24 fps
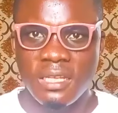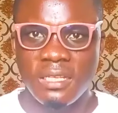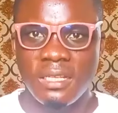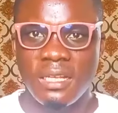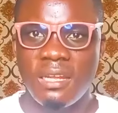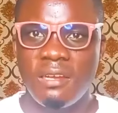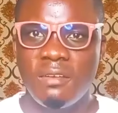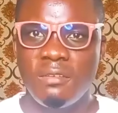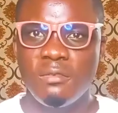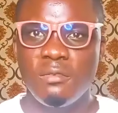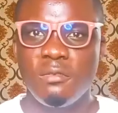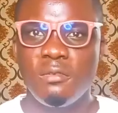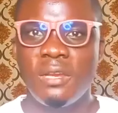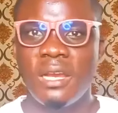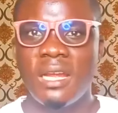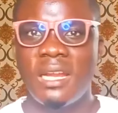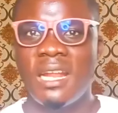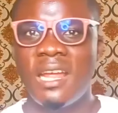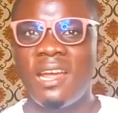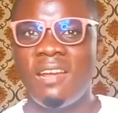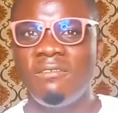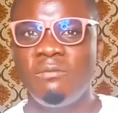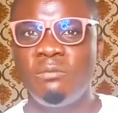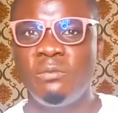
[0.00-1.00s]
Now you
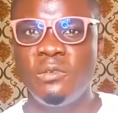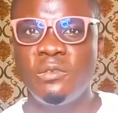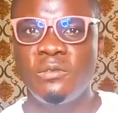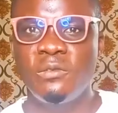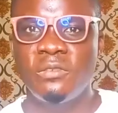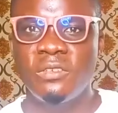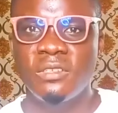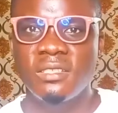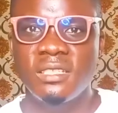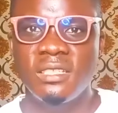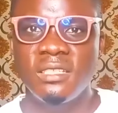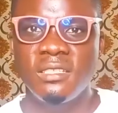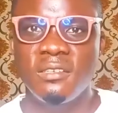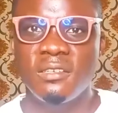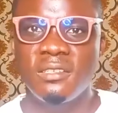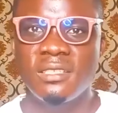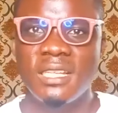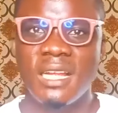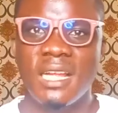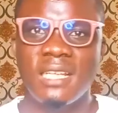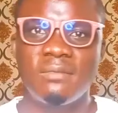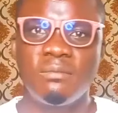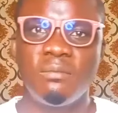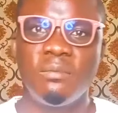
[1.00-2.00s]
can have book for seniors
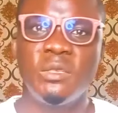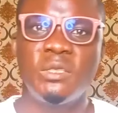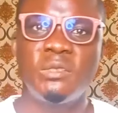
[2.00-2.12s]
that